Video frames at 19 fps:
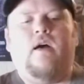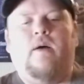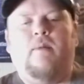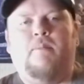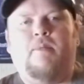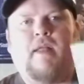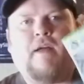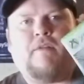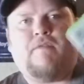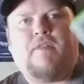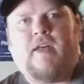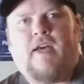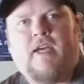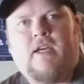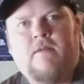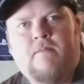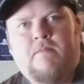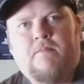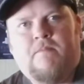Black
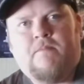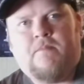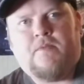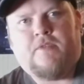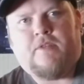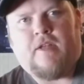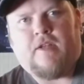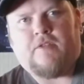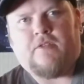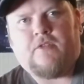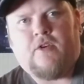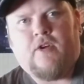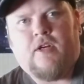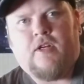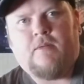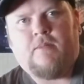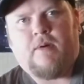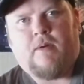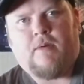Flag, Assassin's
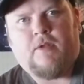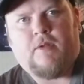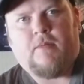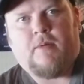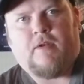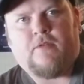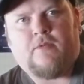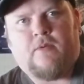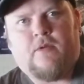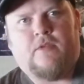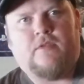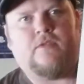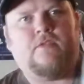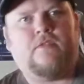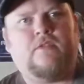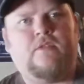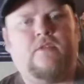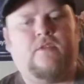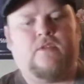Creed, probably one of the best ones.